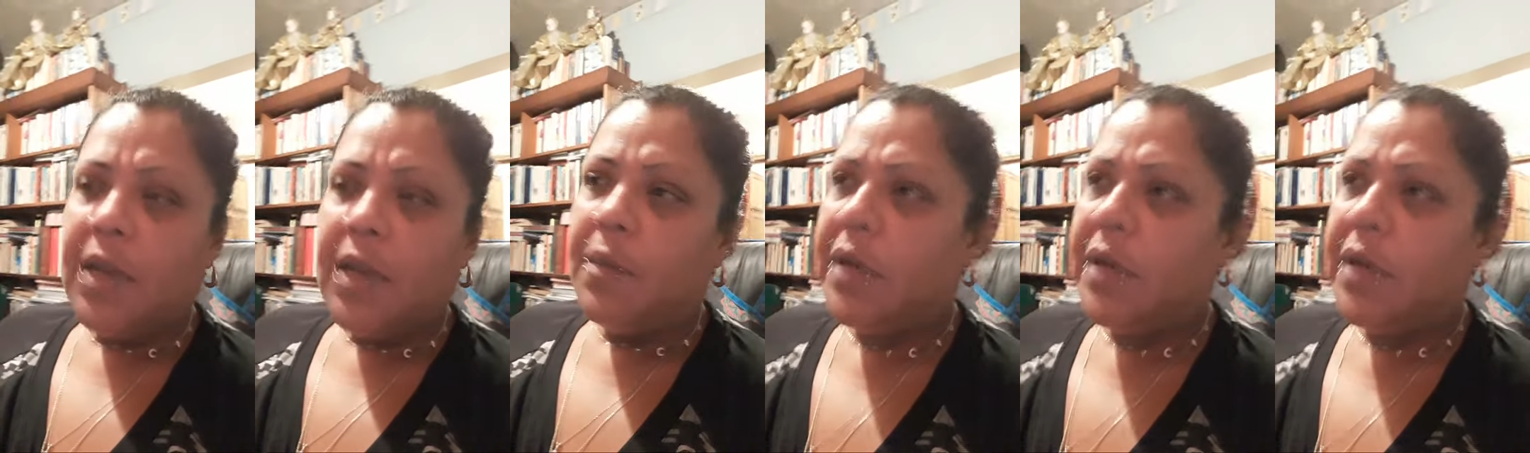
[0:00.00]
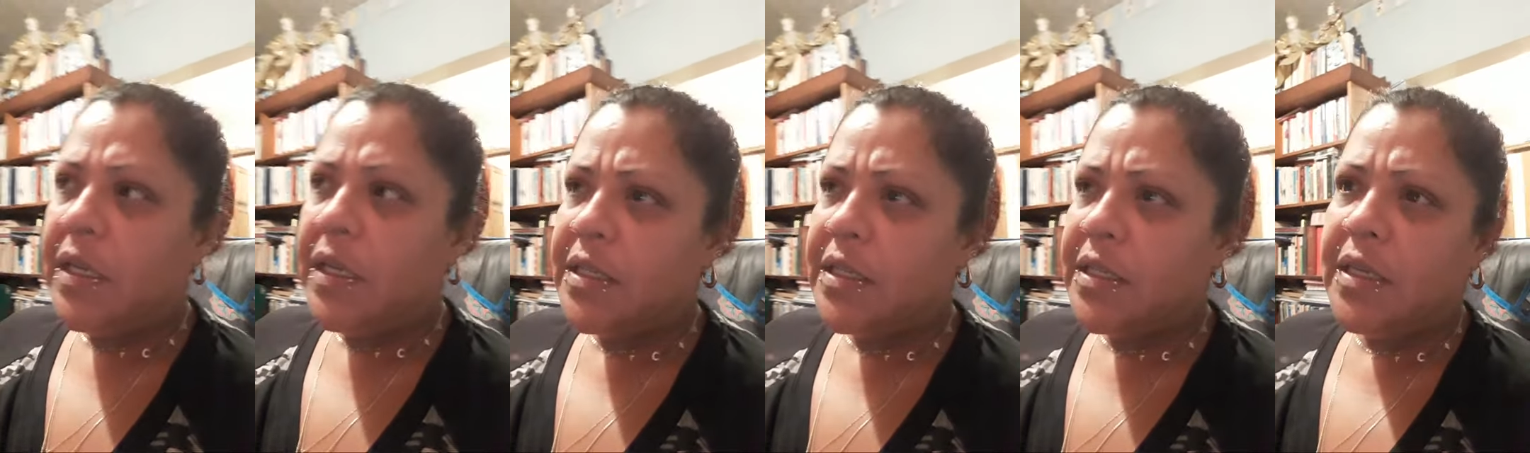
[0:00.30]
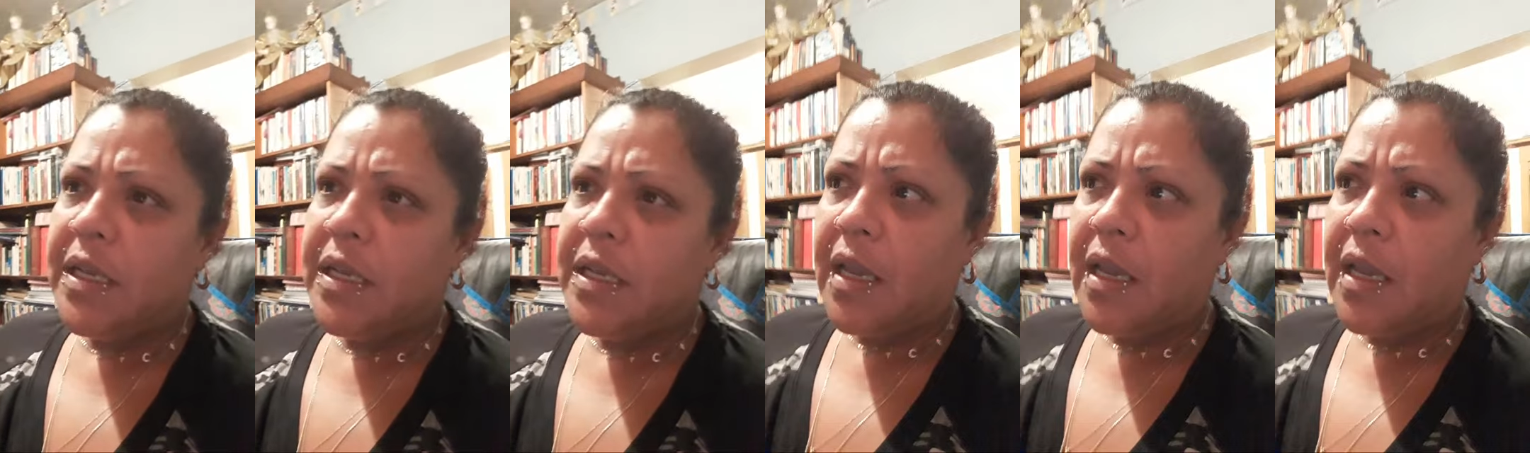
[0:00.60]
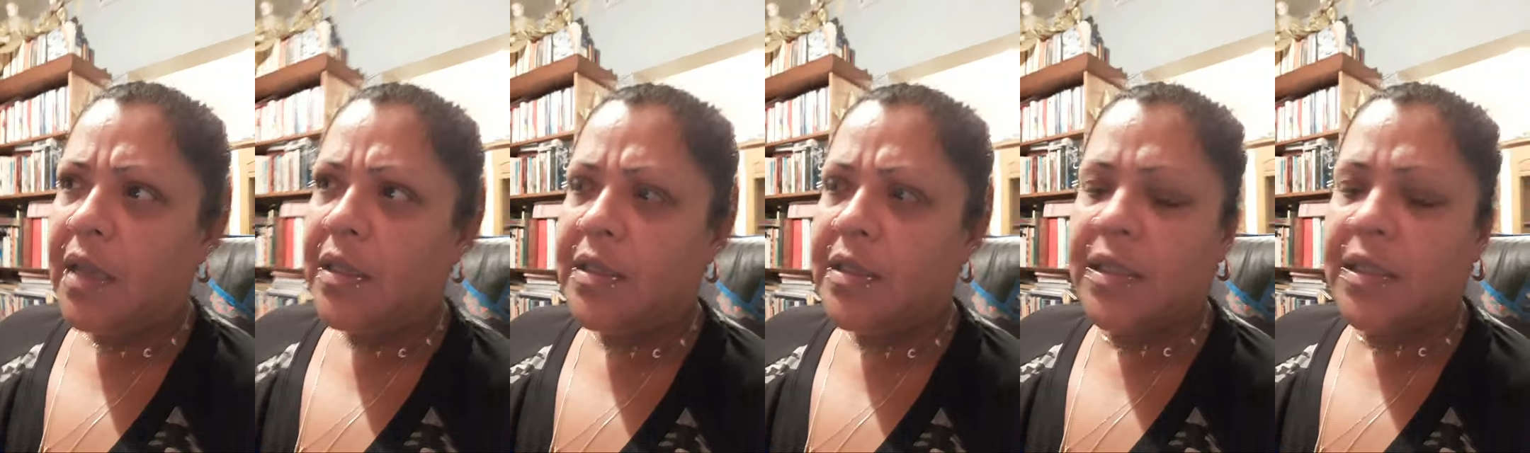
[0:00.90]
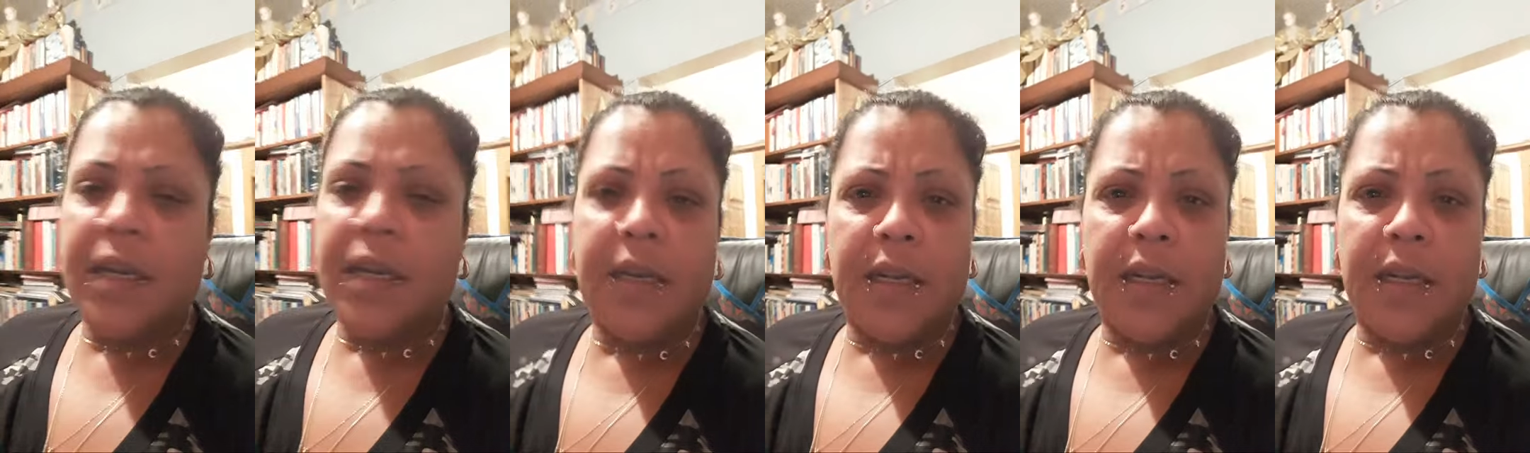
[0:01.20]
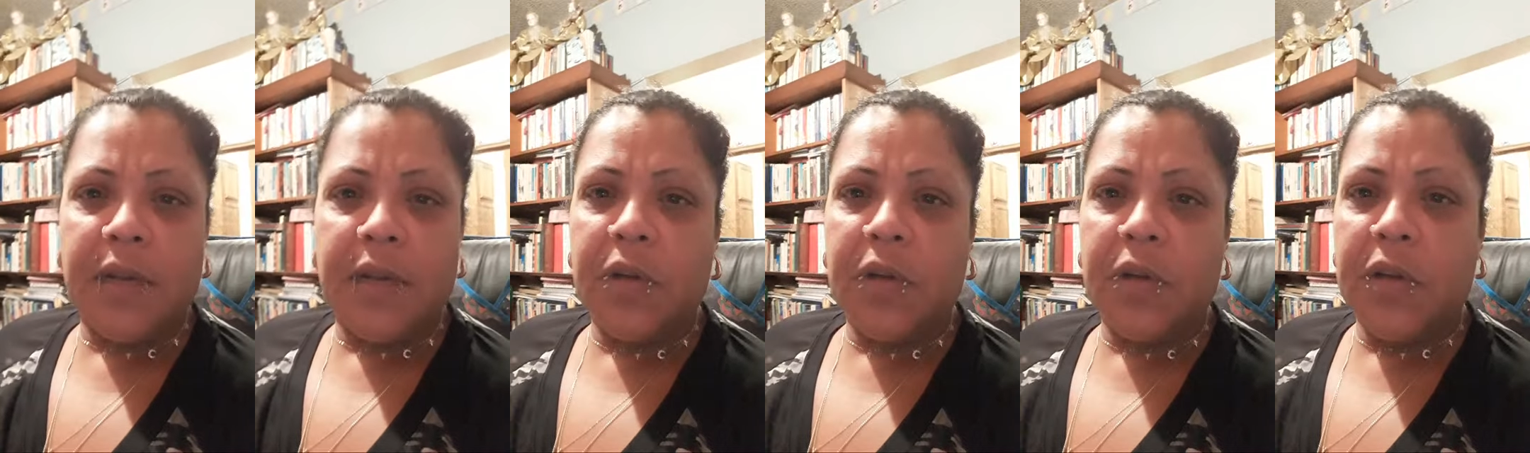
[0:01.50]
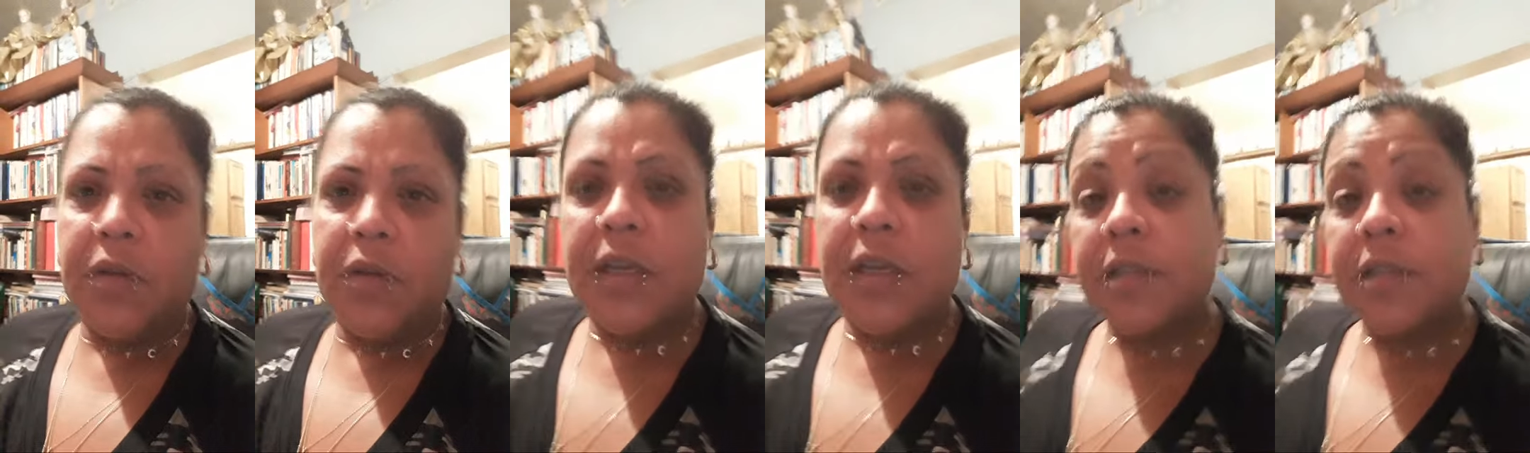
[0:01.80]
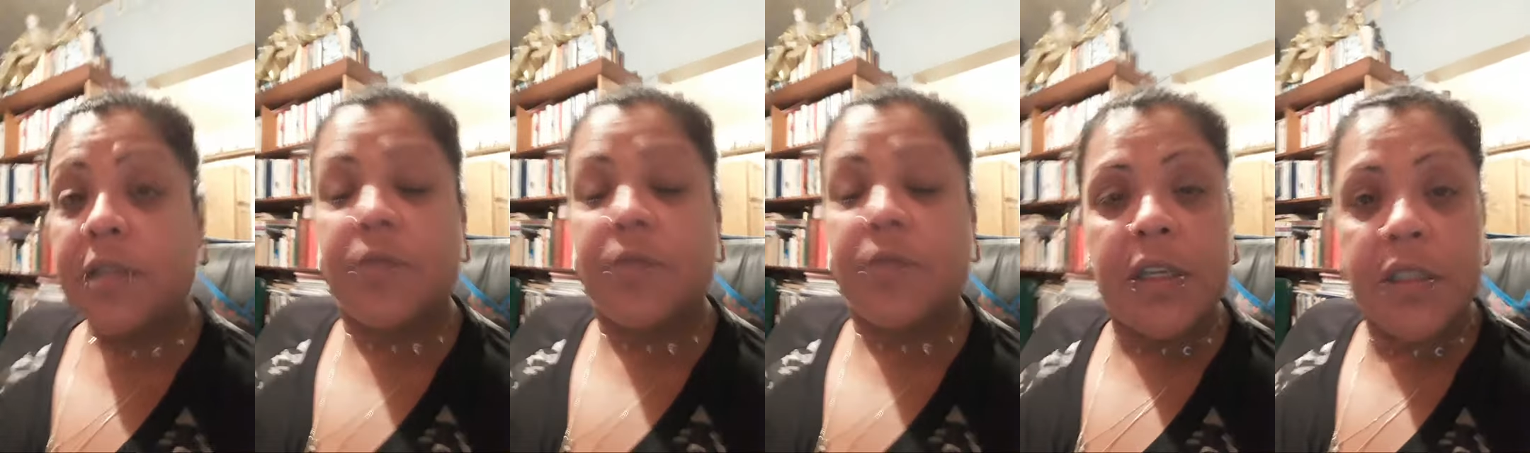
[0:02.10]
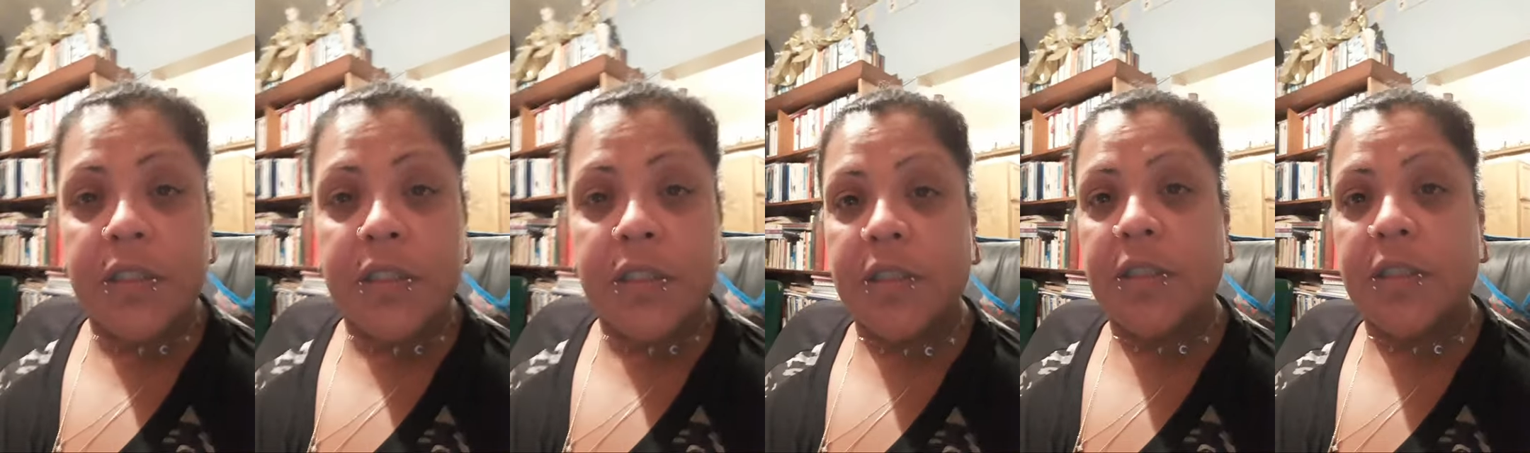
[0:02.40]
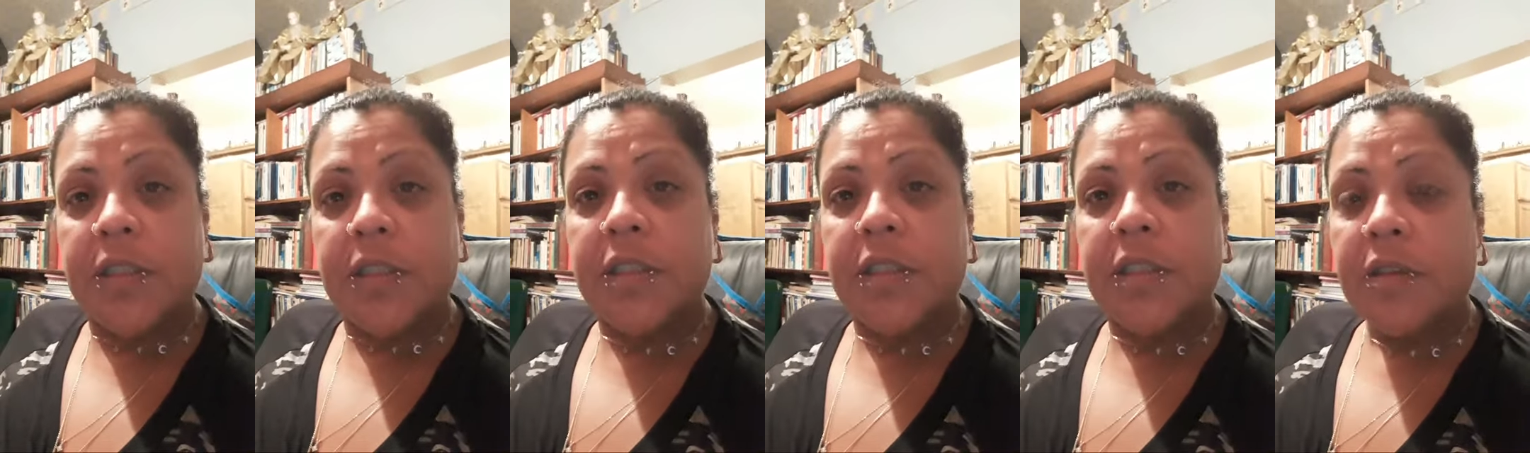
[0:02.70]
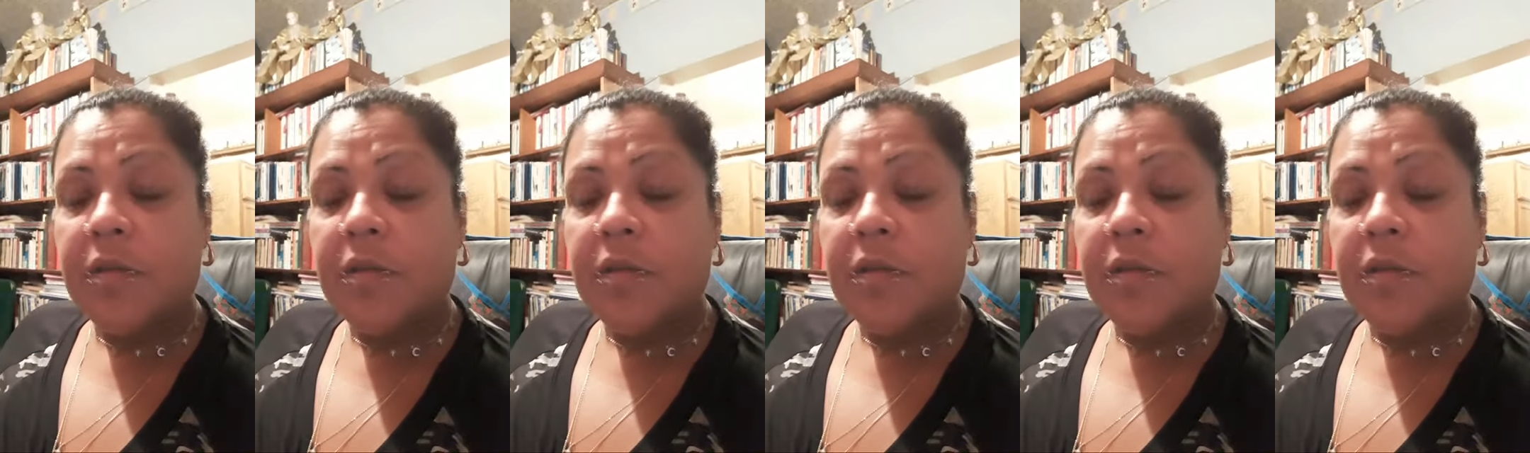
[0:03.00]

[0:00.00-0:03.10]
But he said, yeah, it's kind of like when you ask directions.